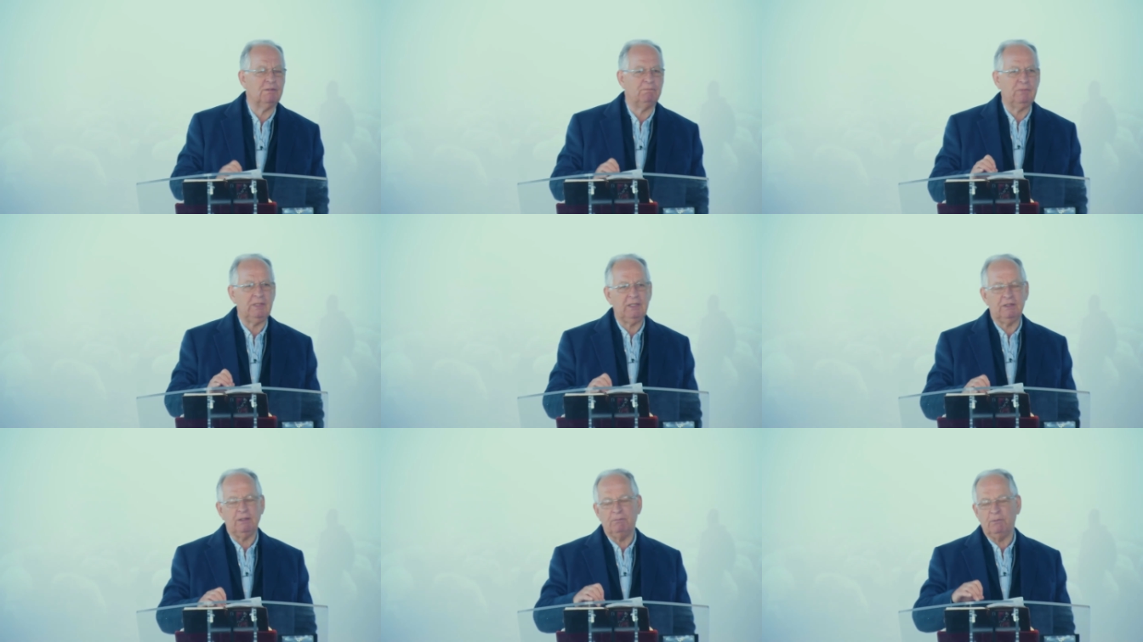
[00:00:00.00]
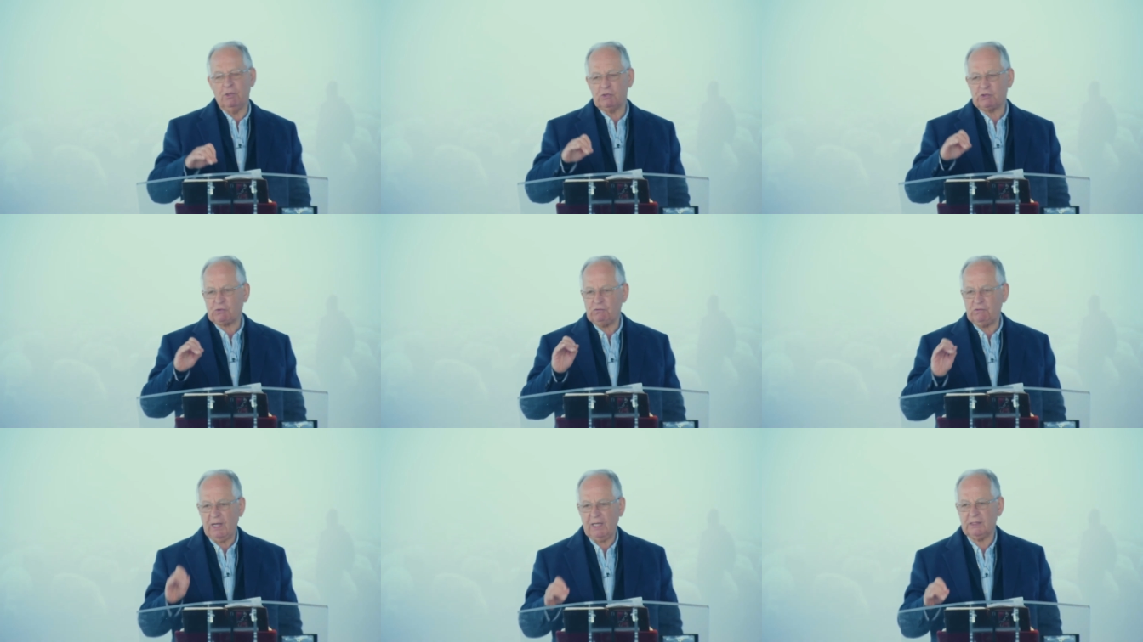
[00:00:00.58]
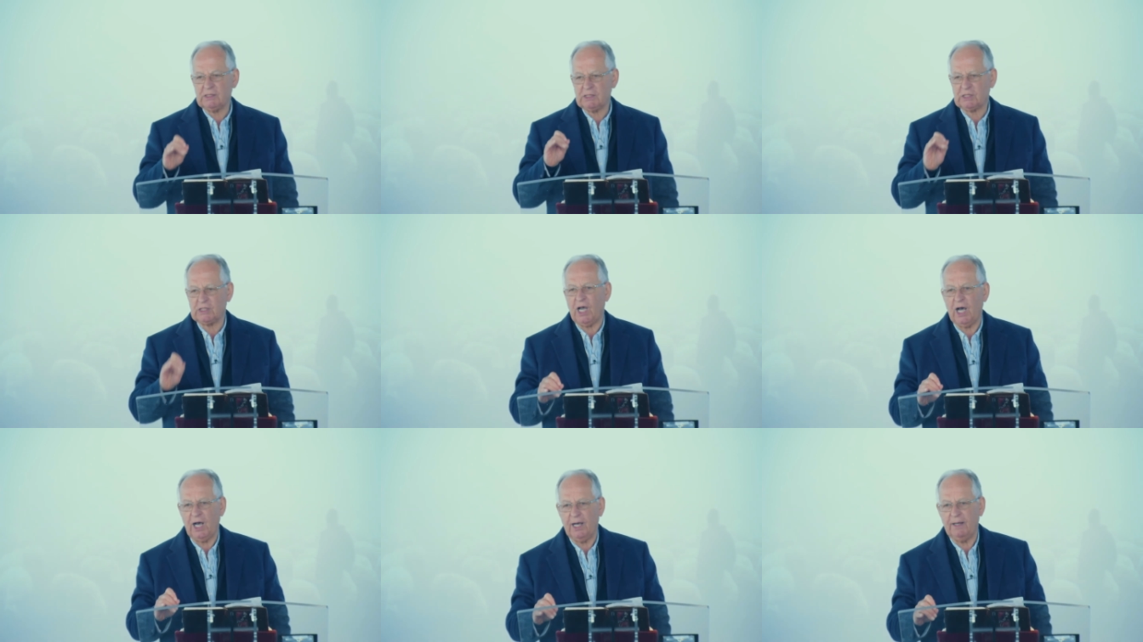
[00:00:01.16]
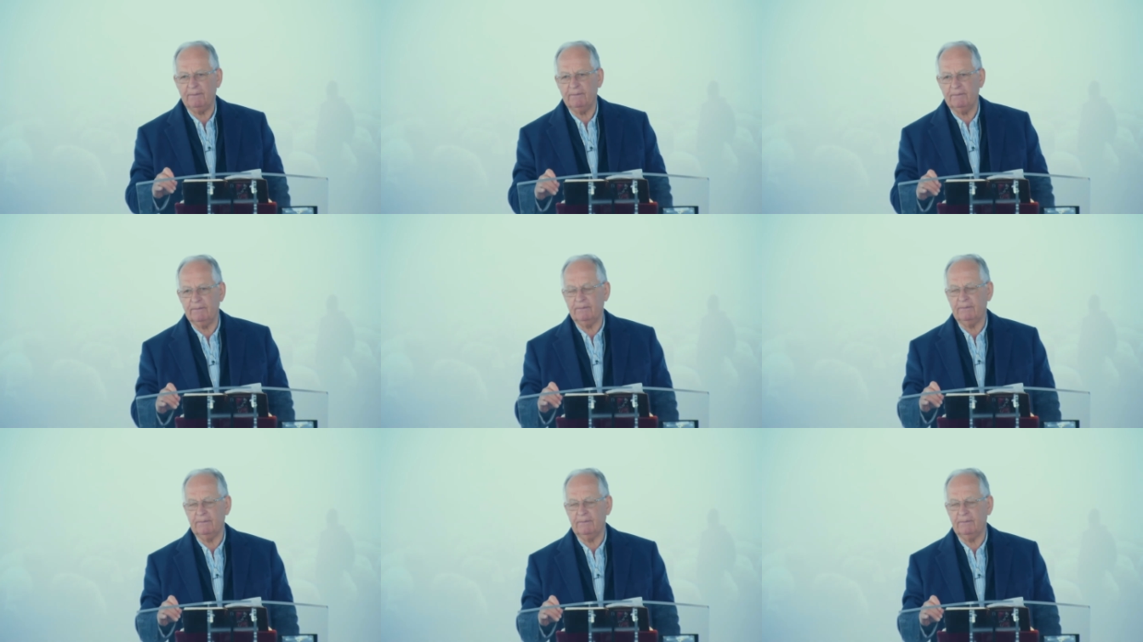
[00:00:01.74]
to be the most read psalm